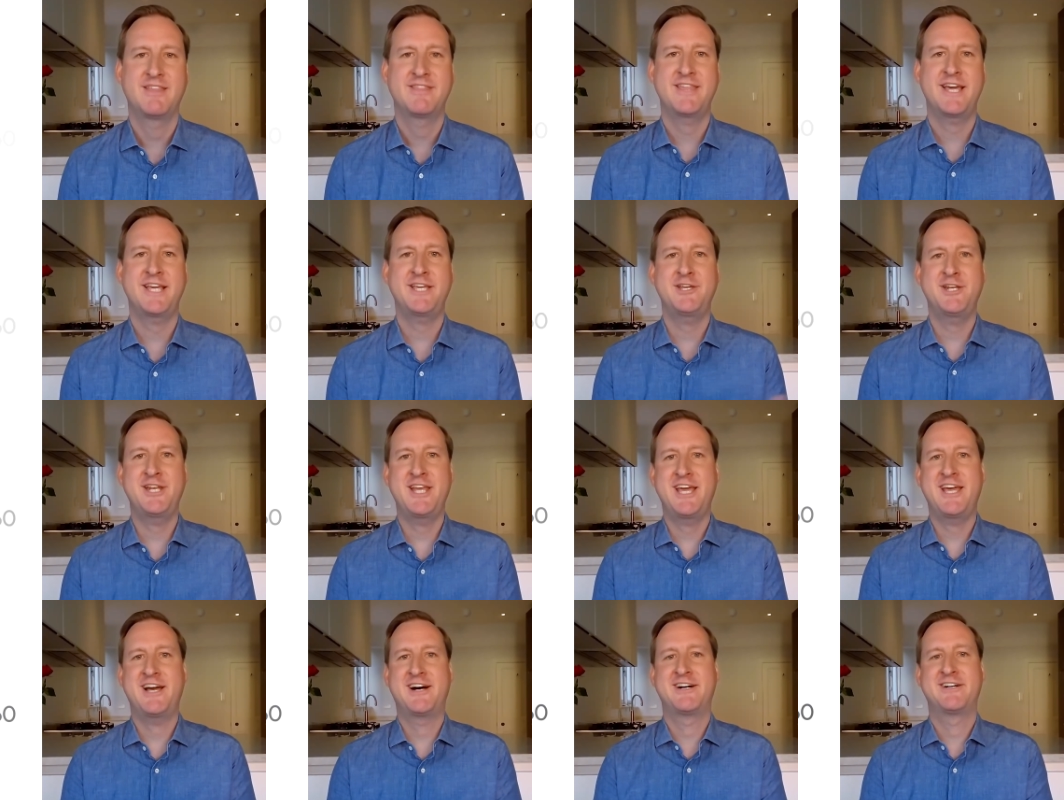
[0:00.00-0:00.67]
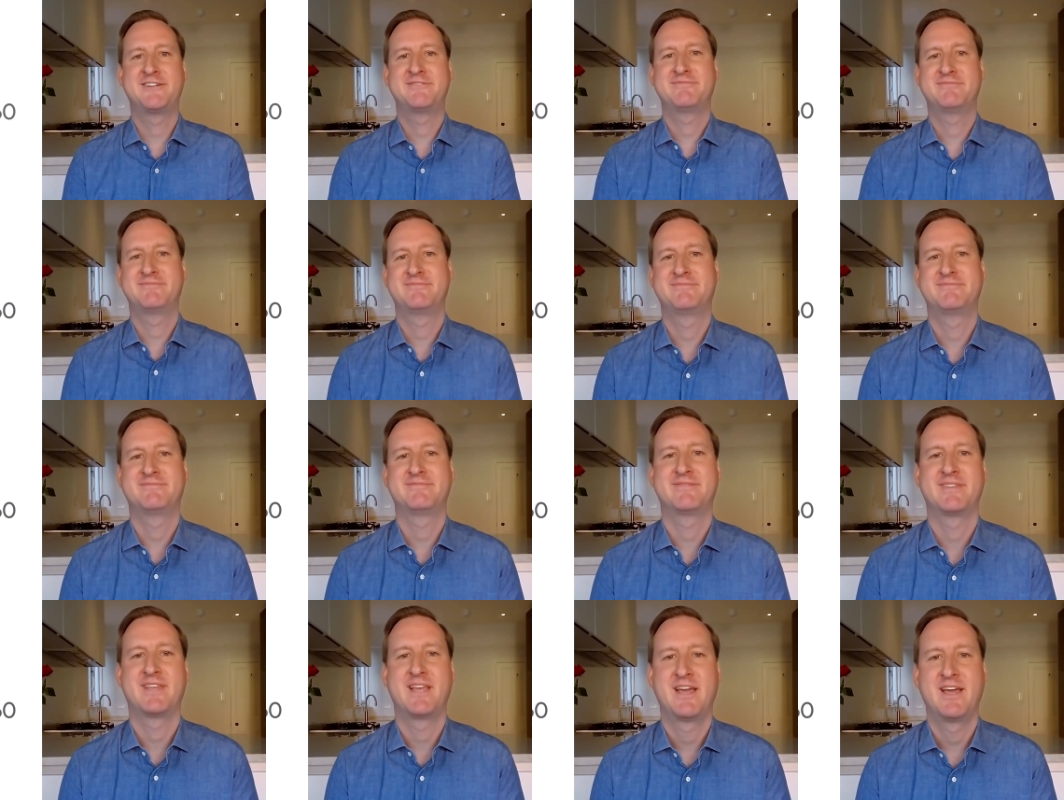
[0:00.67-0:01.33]
Thank you, Neha.
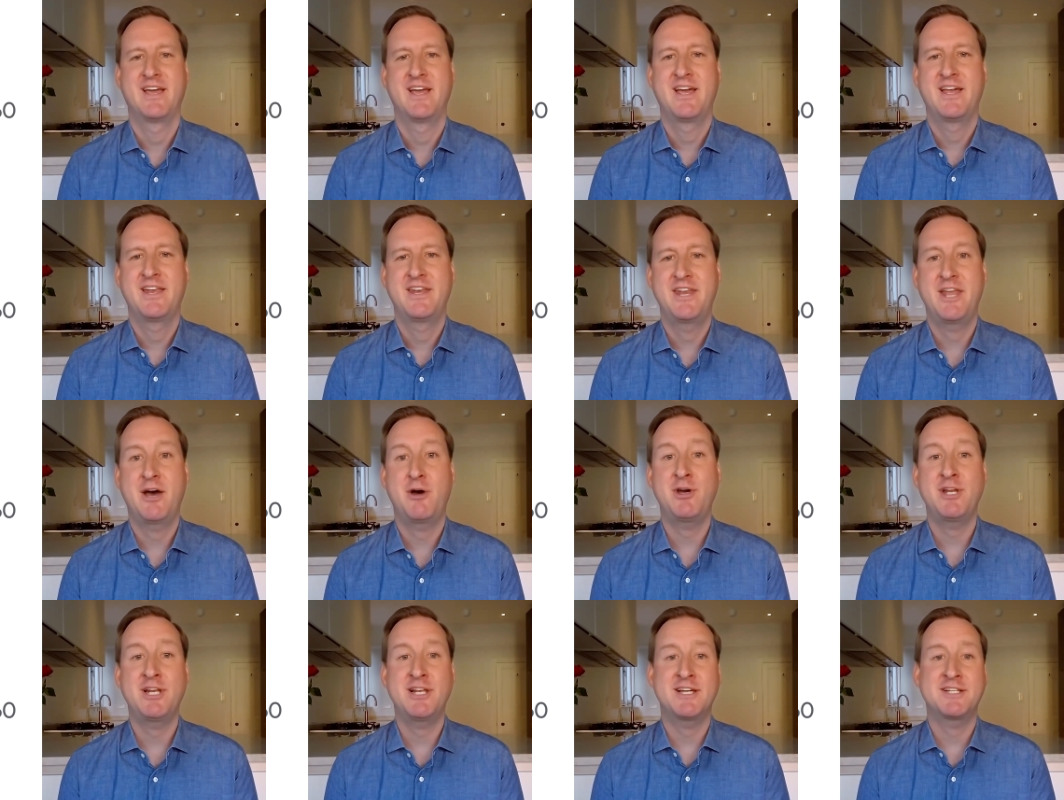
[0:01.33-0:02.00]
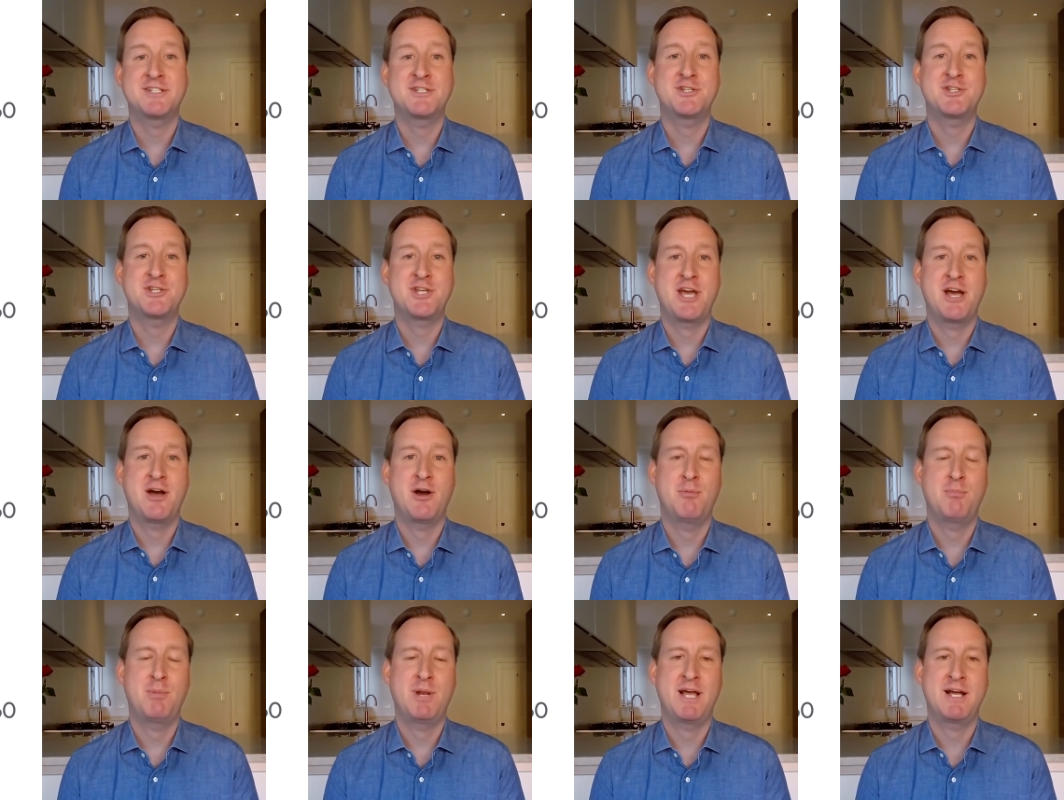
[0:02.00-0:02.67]
Now I'd like to share
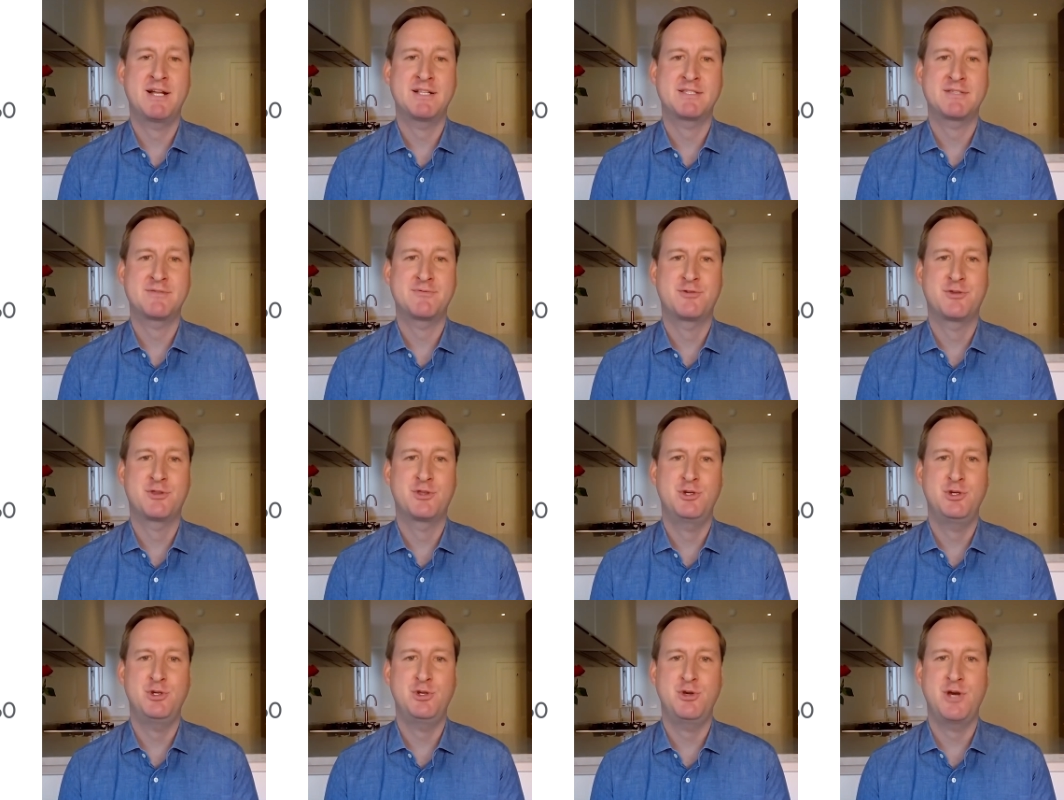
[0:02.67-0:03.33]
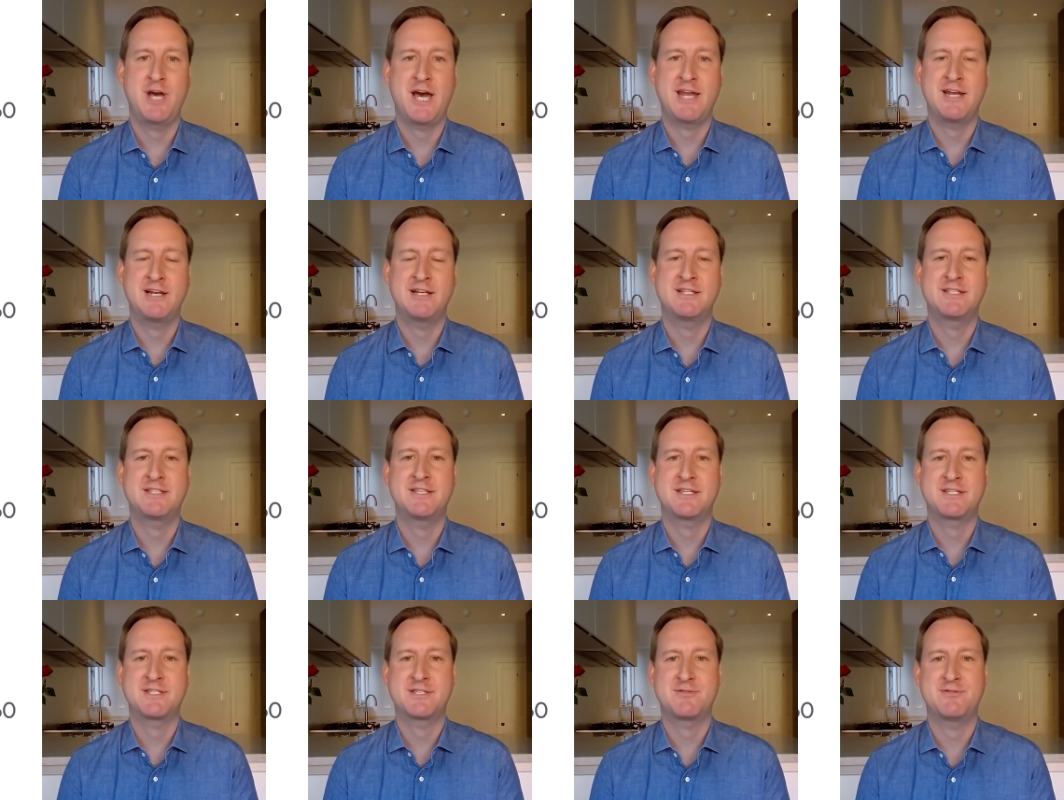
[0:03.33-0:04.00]
our plans for the new
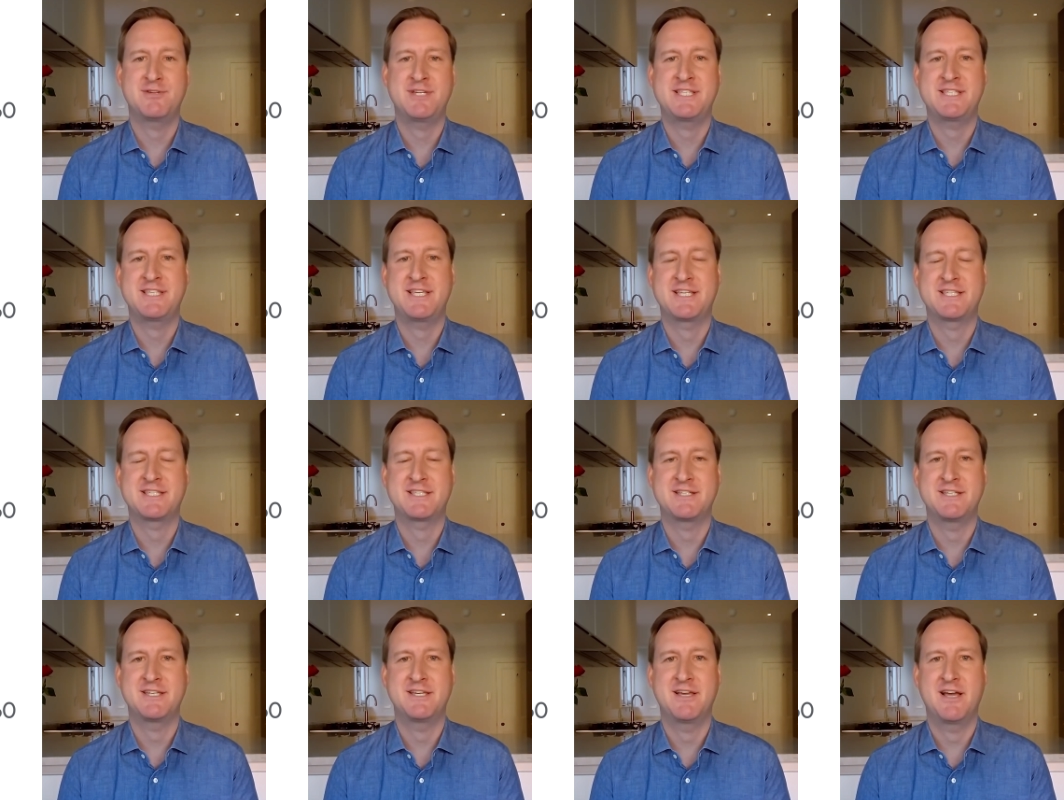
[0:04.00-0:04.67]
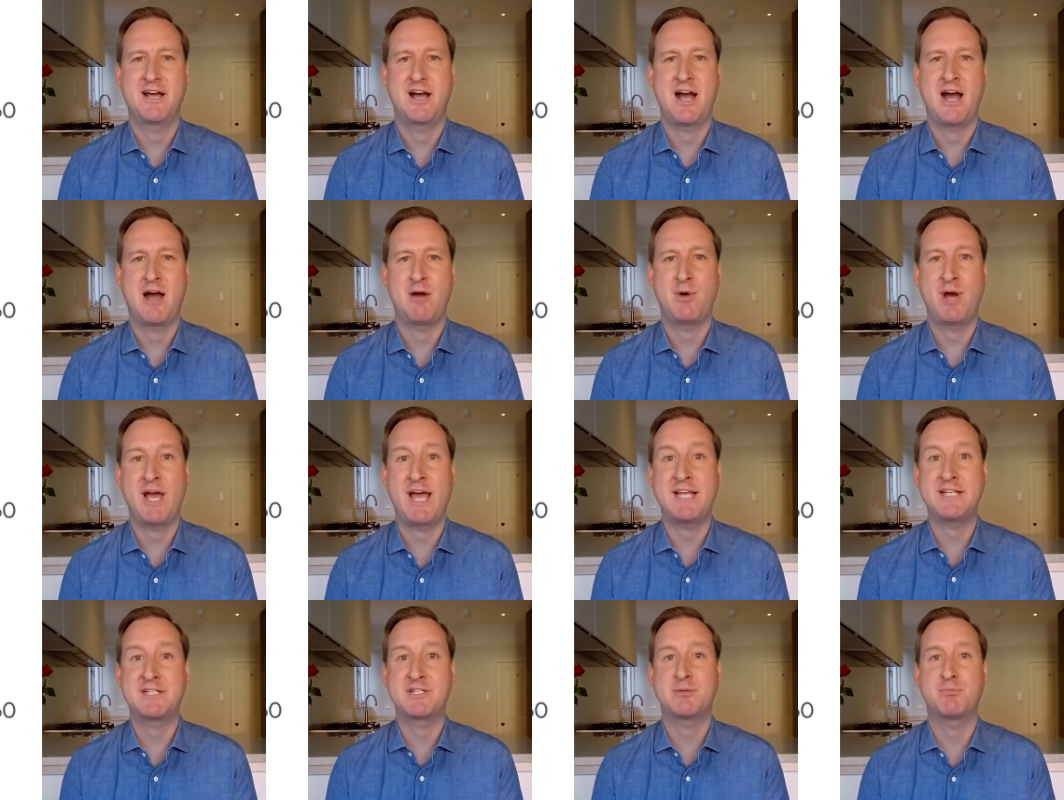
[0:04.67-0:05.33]
Analytics 360,
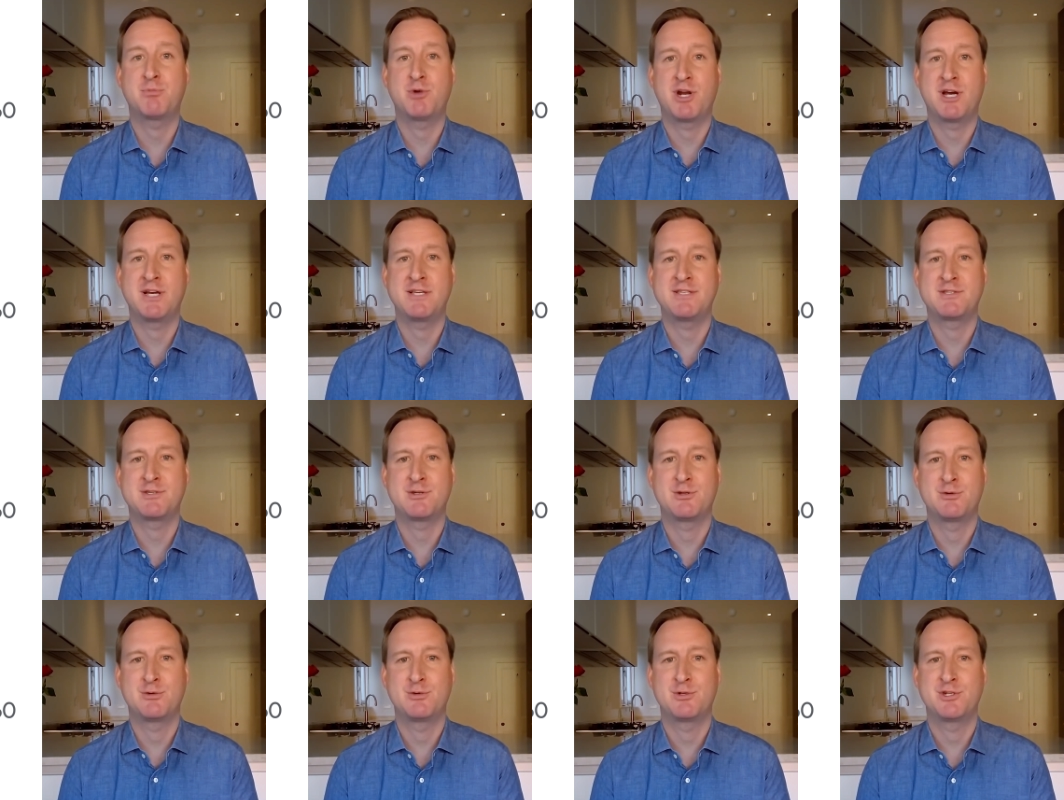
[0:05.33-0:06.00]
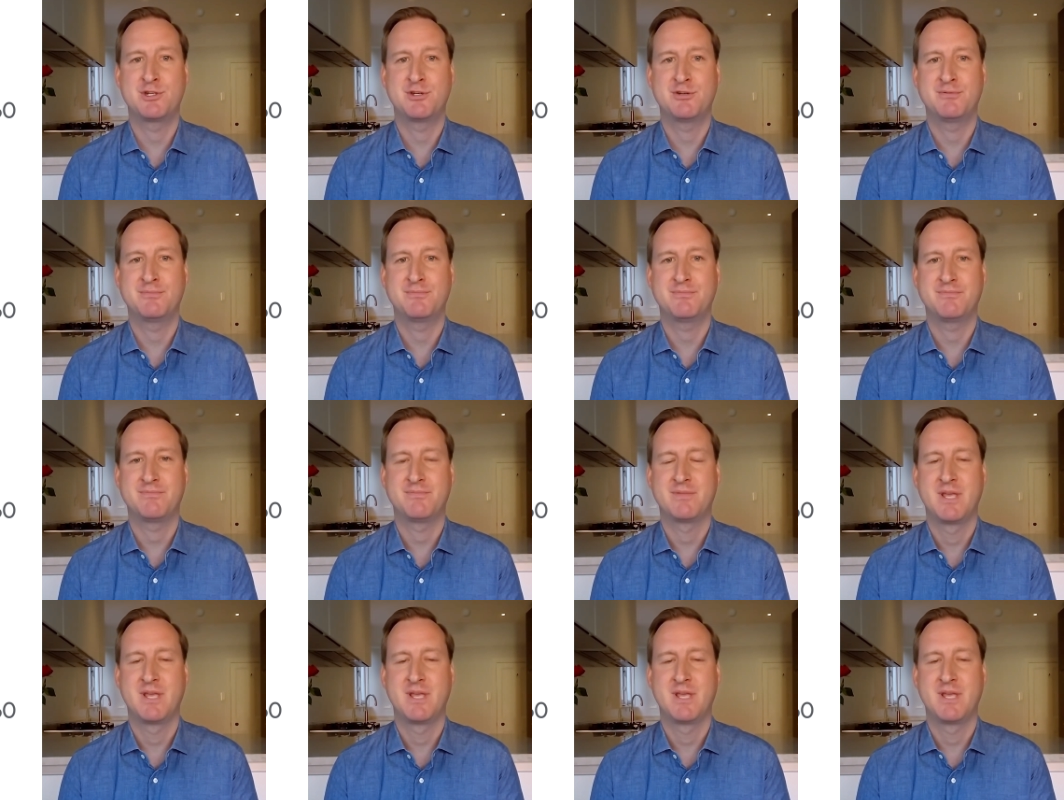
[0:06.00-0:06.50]
our enterprise solution.